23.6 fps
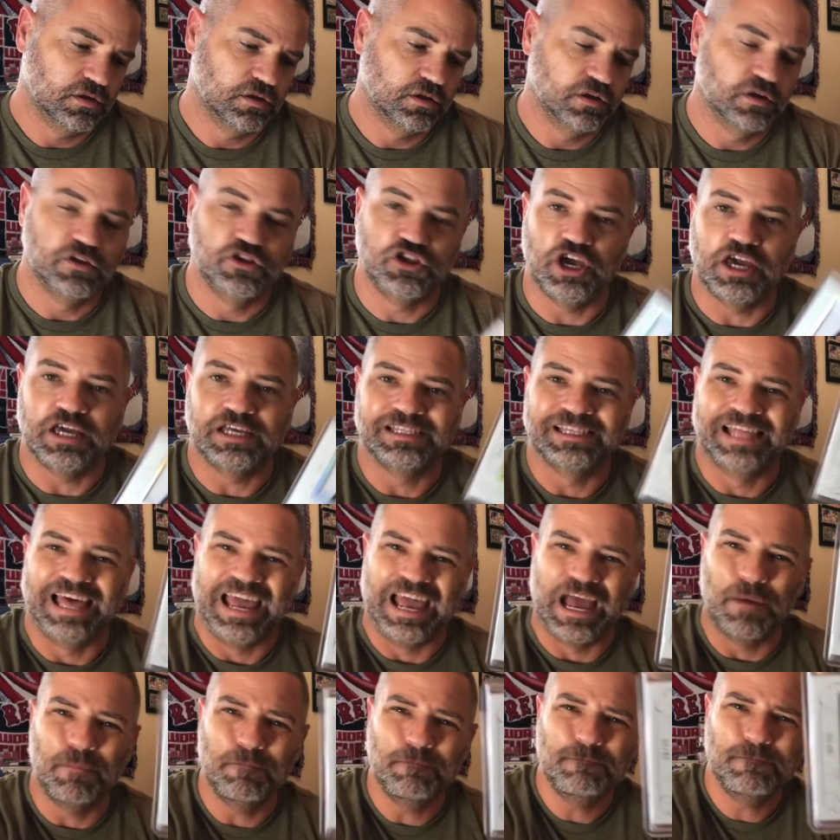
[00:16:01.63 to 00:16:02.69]
Jake
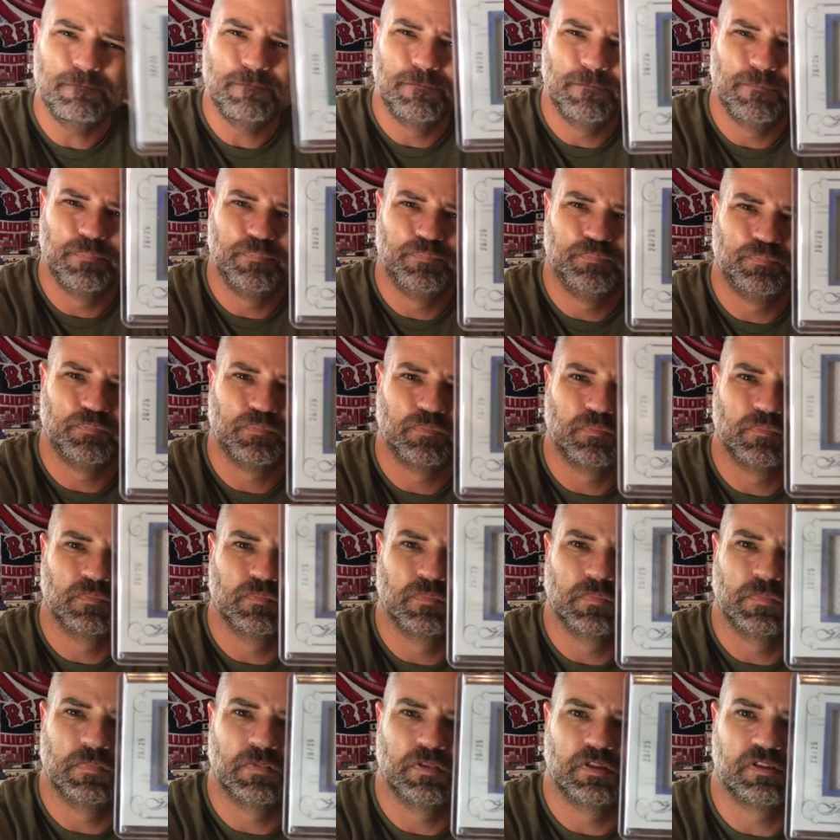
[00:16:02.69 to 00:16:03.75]
Lamb.
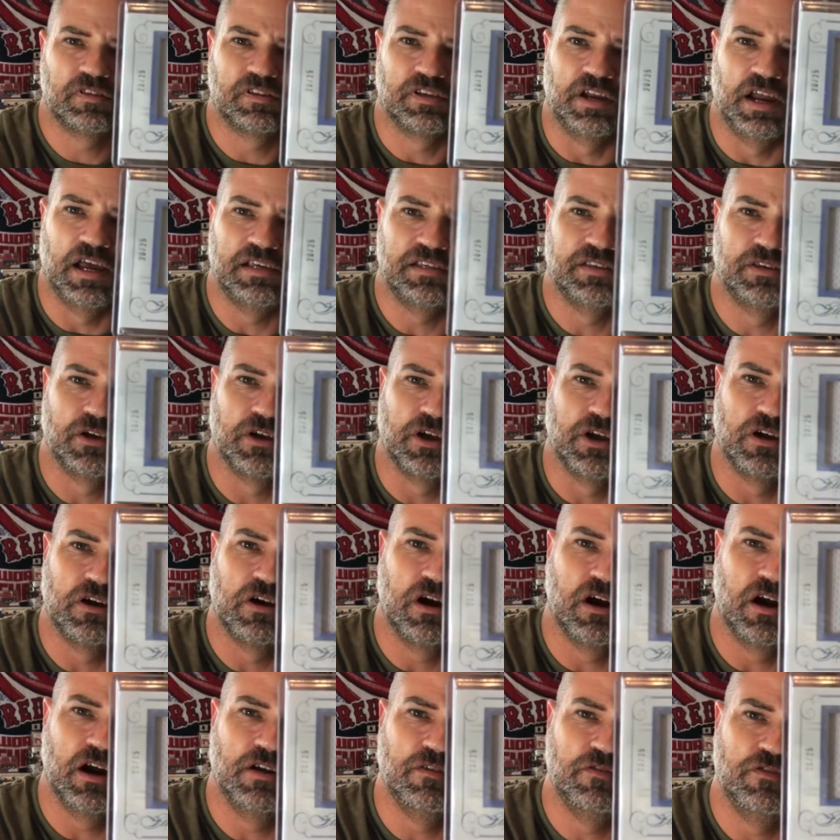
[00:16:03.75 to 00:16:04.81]
It's a nice looking
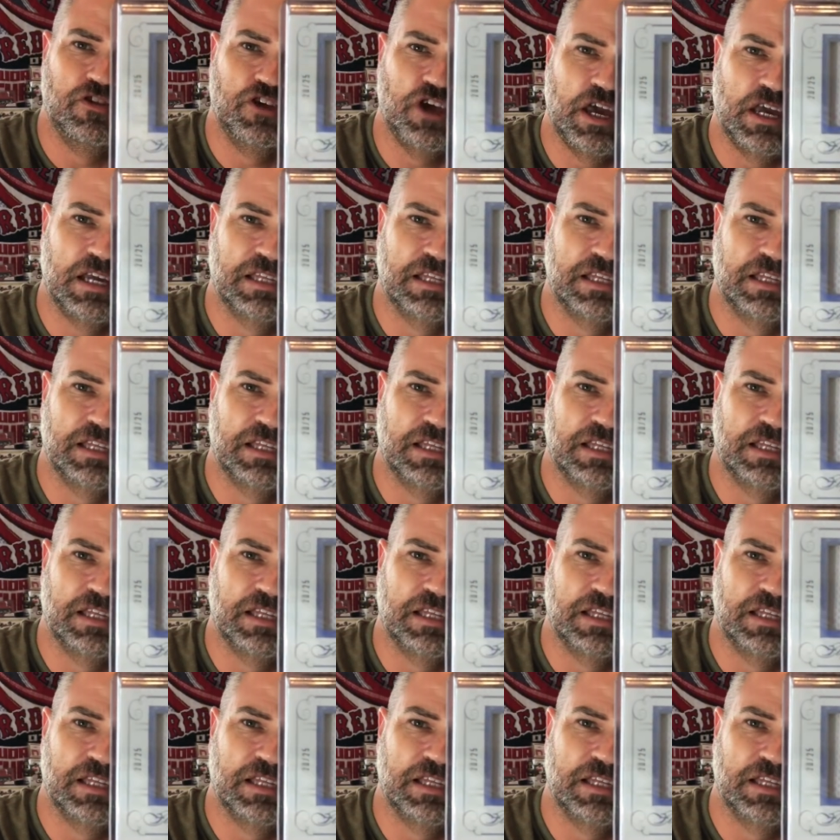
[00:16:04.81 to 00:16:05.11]
card of Jake